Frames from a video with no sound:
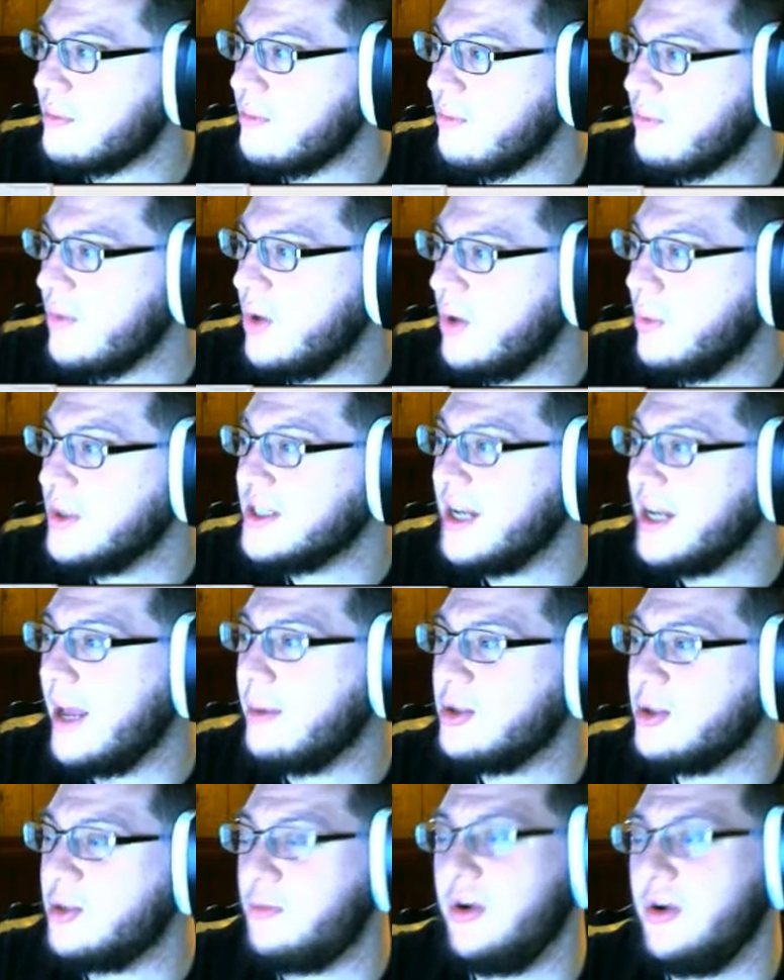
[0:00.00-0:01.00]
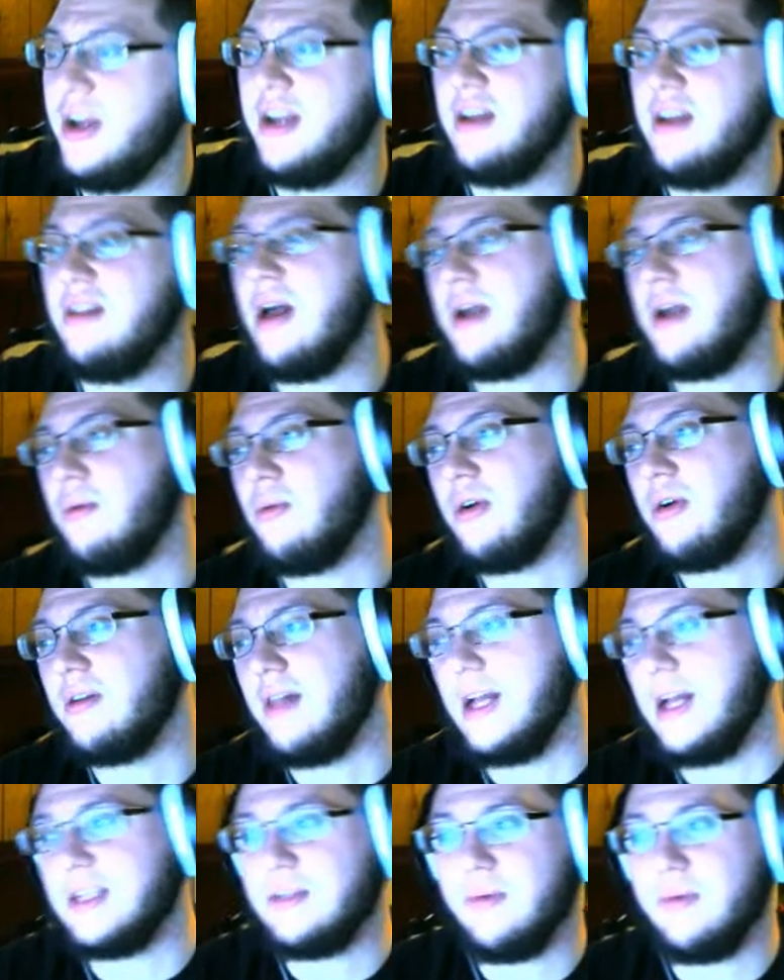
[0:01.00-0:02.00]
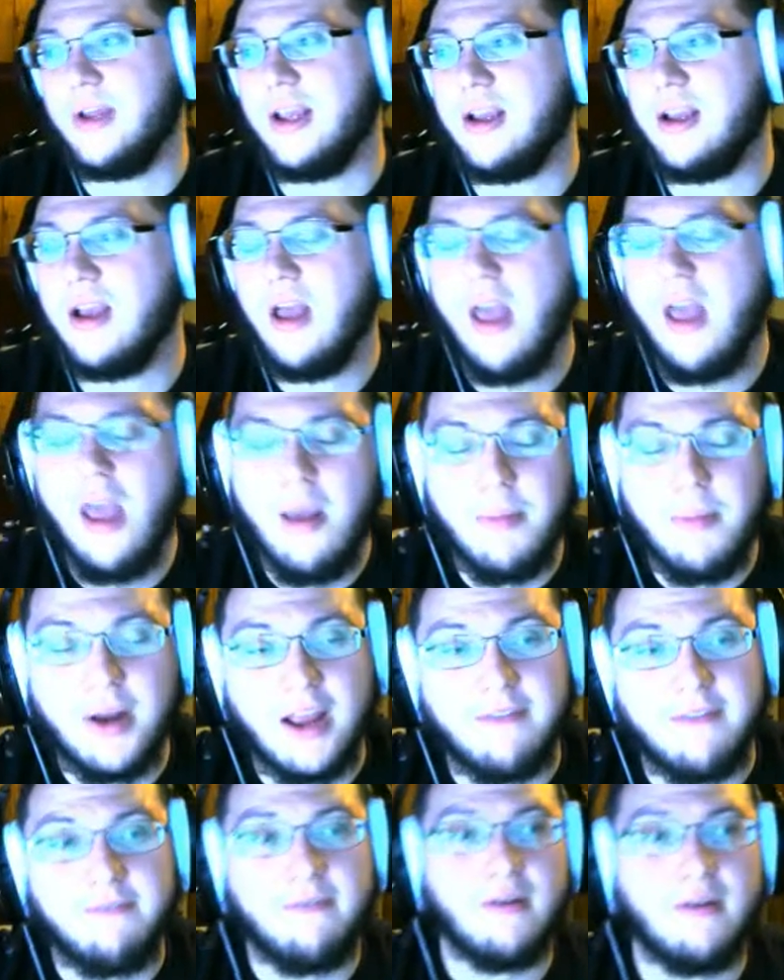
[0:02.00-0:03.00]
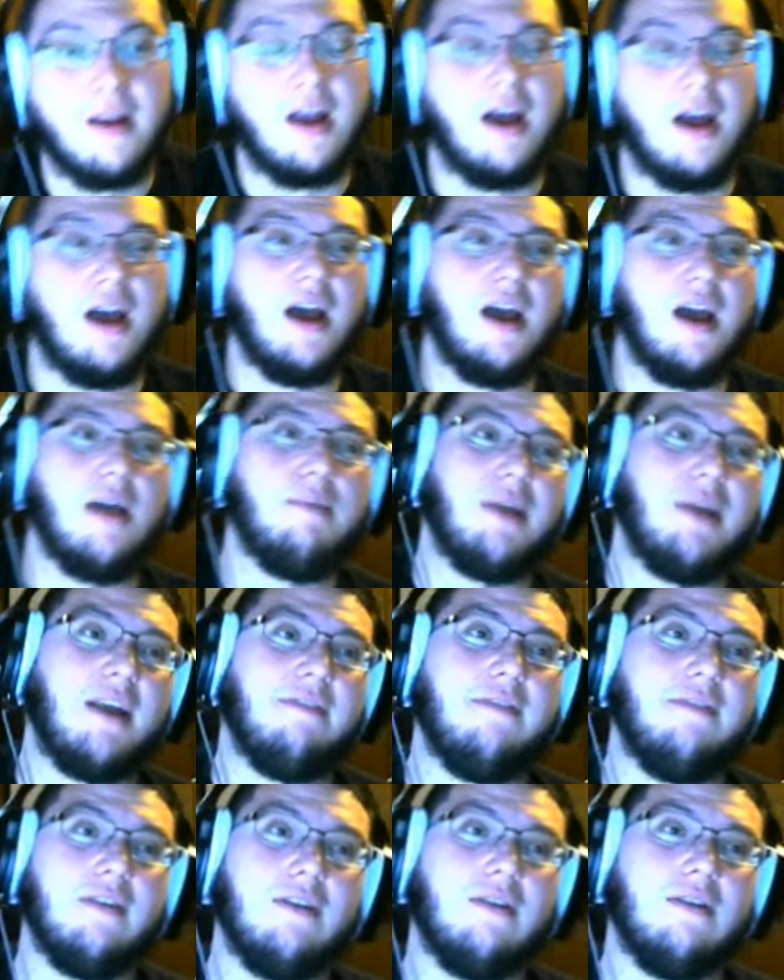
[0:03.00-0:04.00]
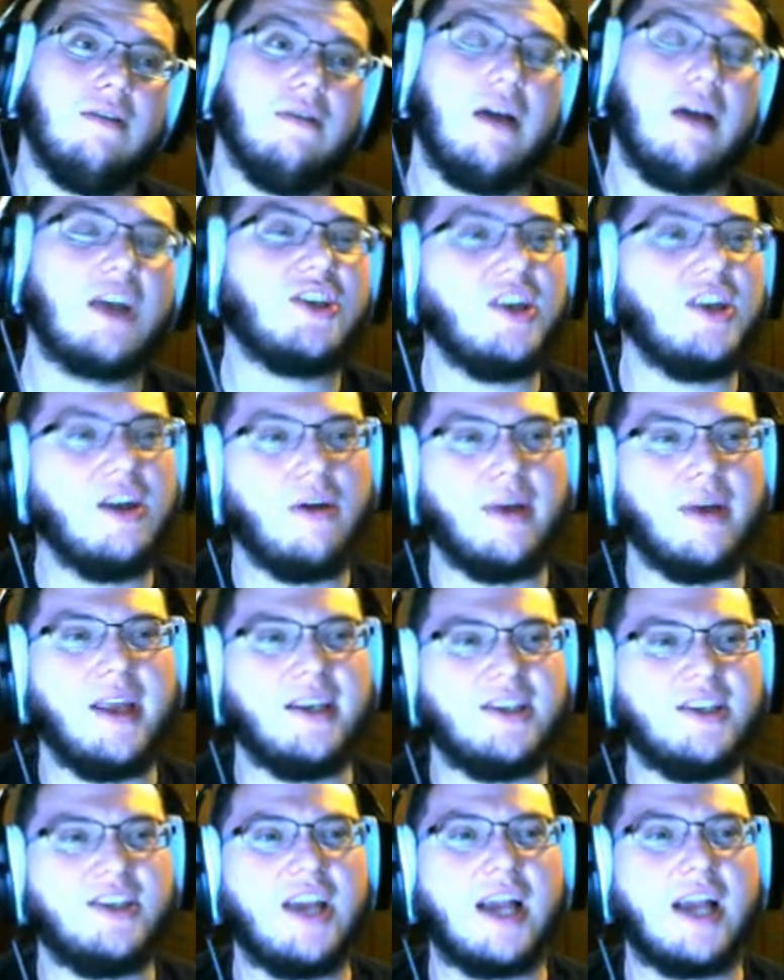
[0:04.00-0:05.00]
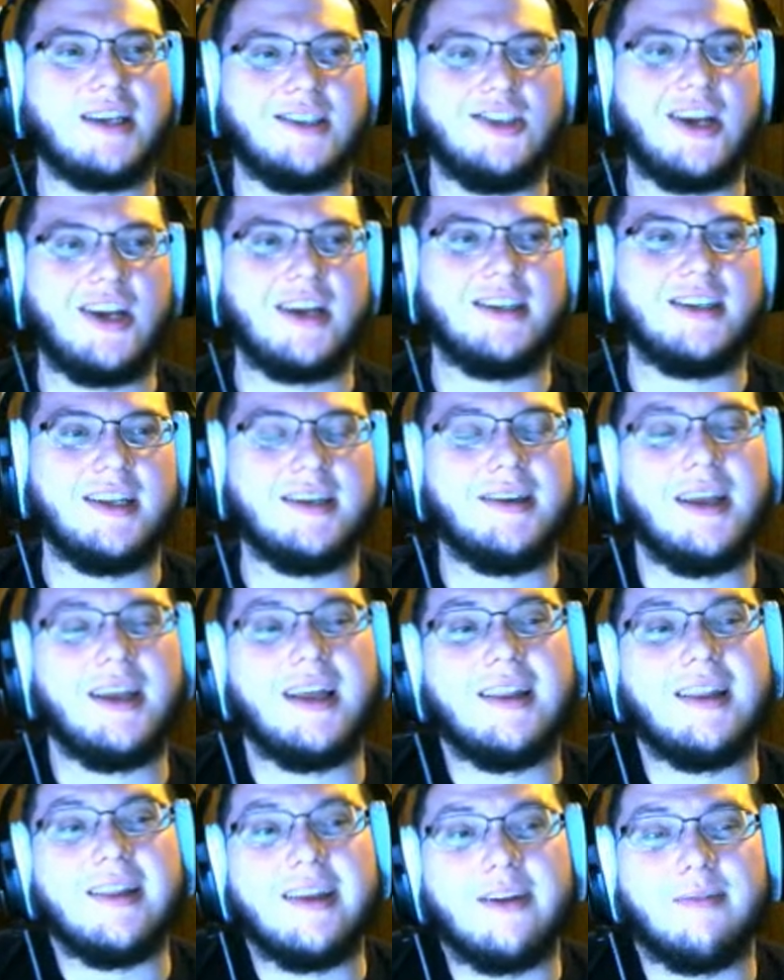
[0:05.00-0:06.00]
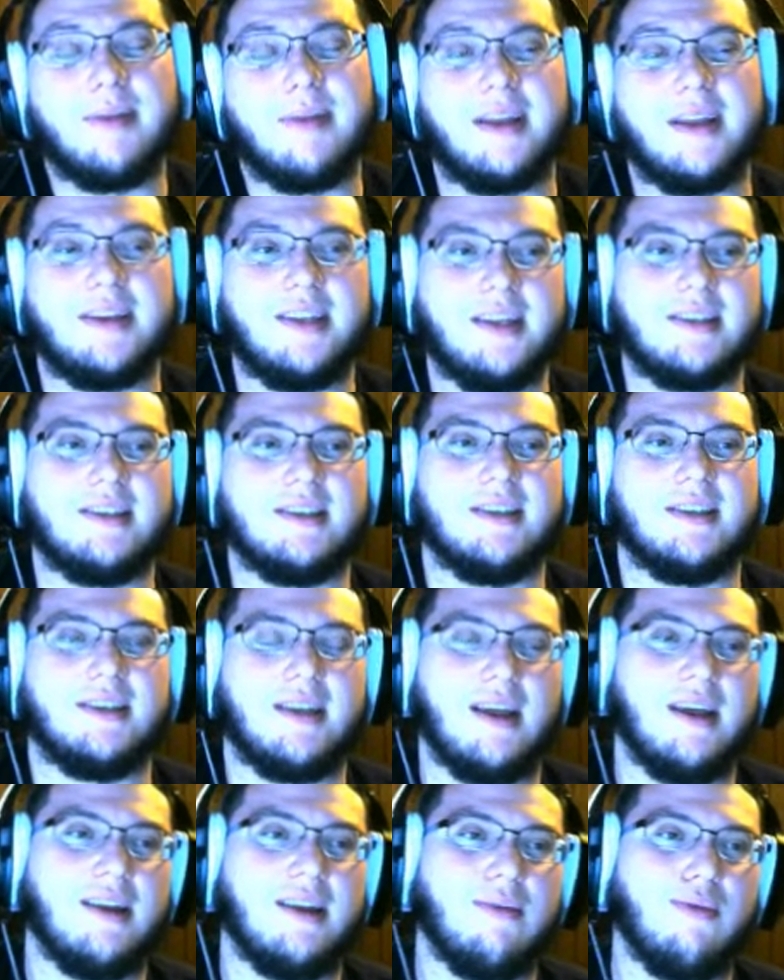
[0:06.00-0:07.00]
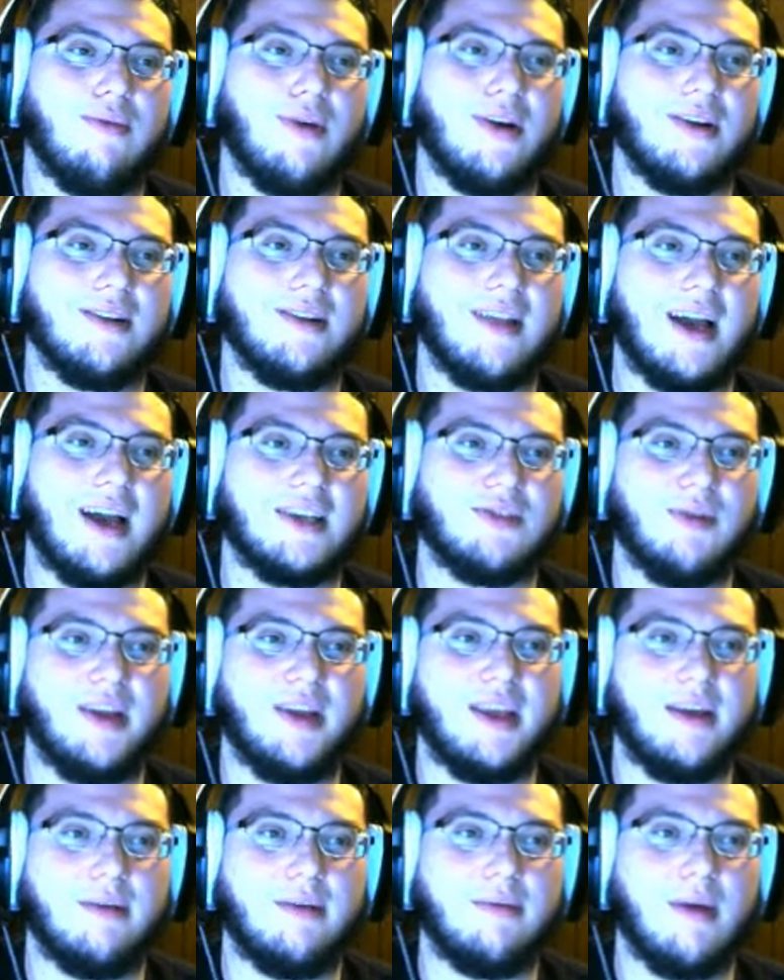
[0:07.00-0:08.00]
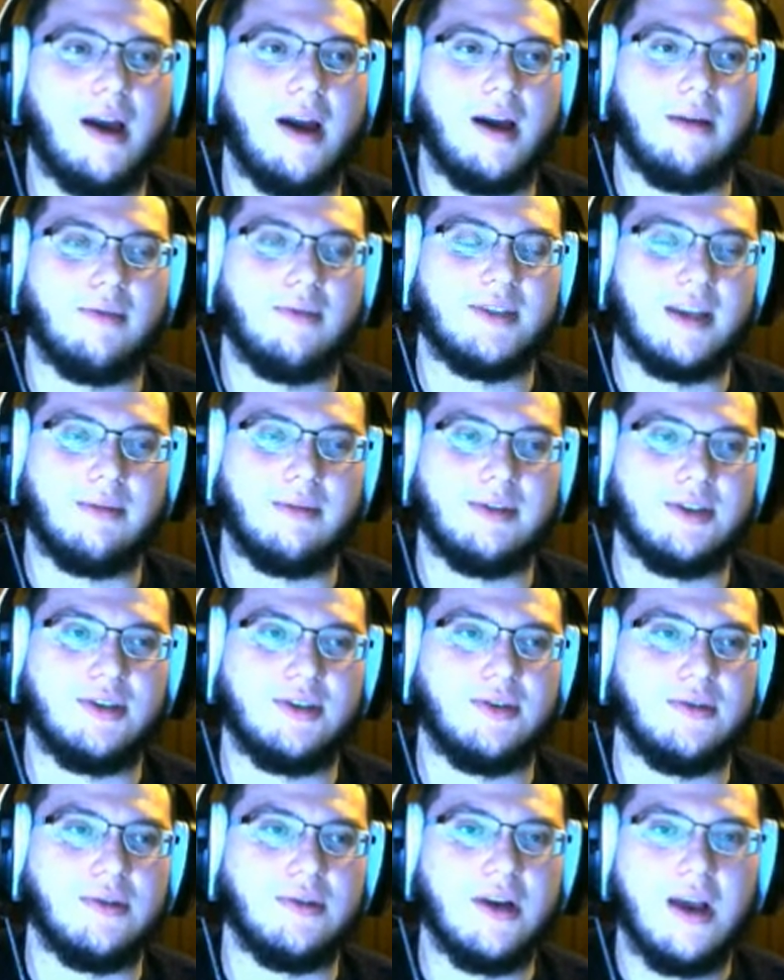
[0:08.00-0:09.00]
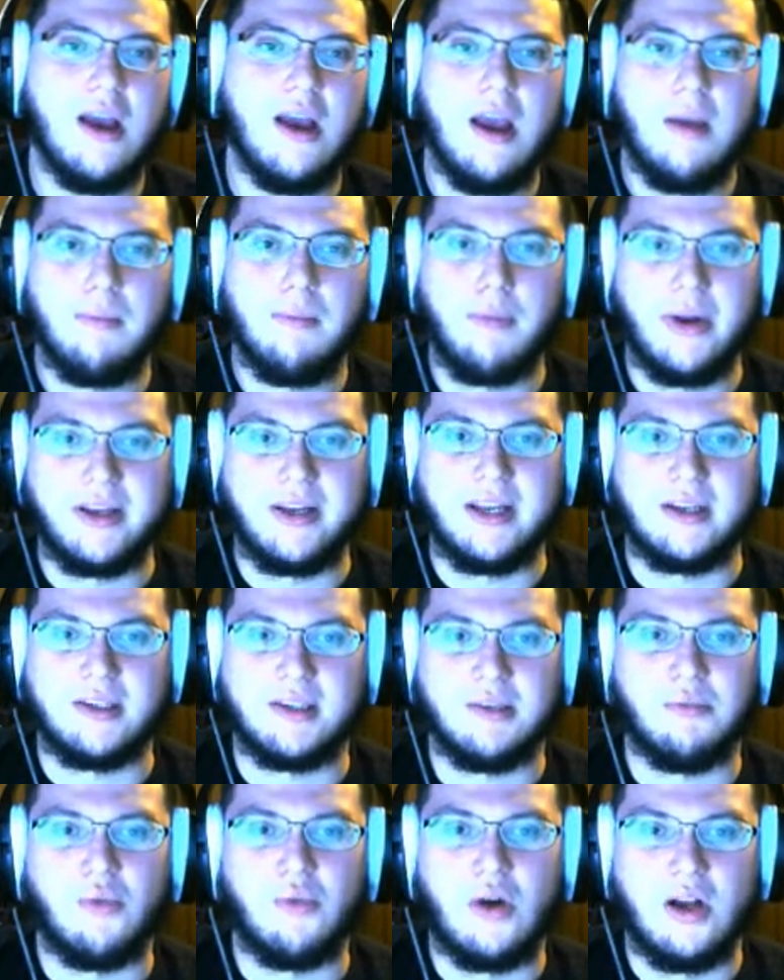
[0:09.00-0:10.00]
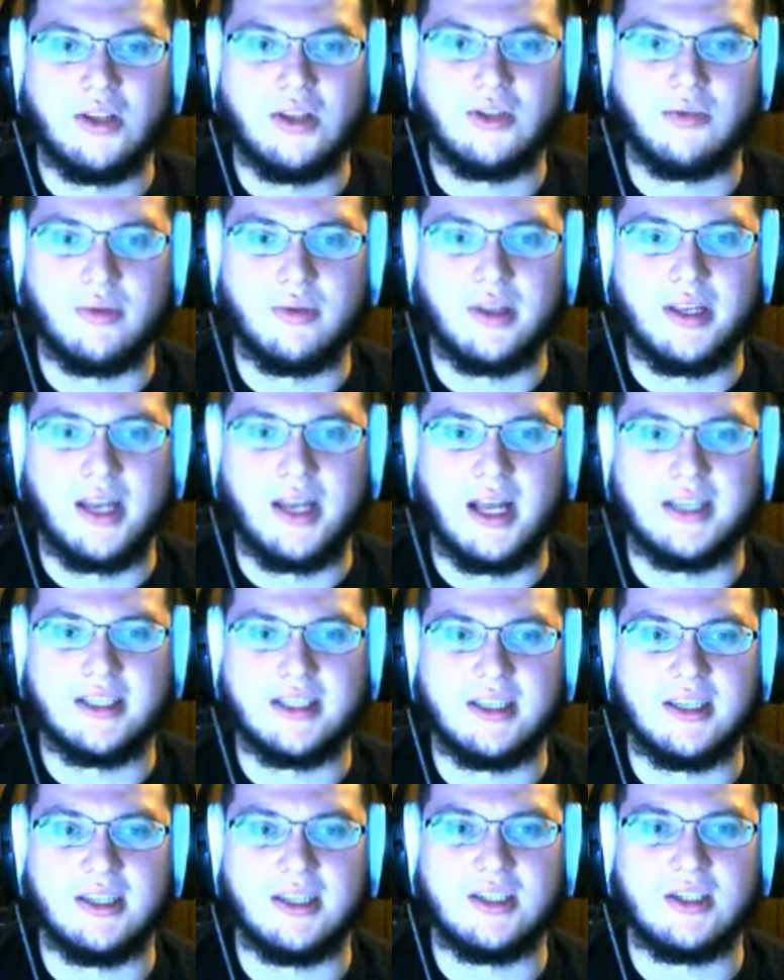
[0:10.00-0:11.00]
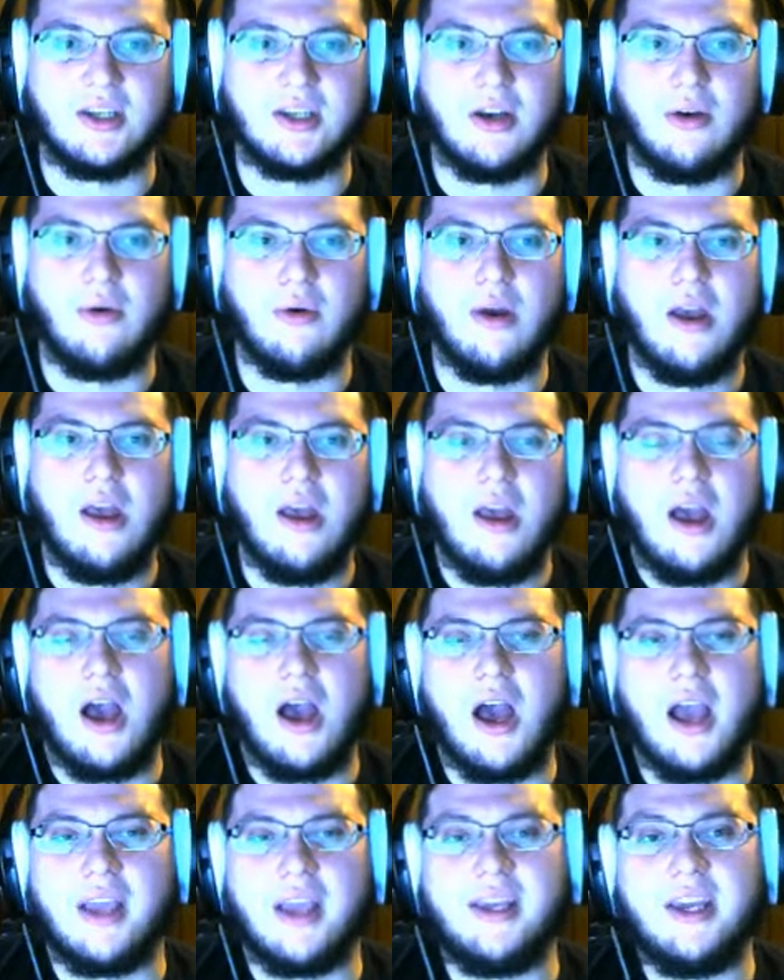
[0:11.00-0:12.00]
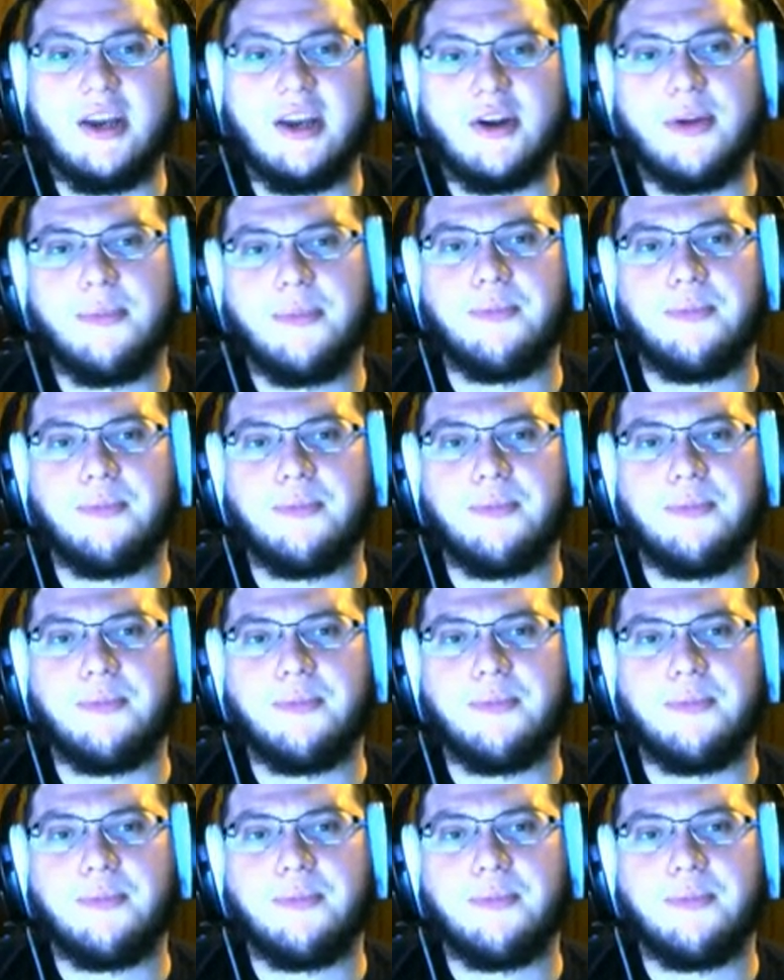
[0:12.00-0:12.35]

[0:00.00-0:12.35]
who wasn't able to put in a lot of work last week, but I feel actually no, Jack did a little bit decent work last week. He was able to break down some walls really nicely. So here.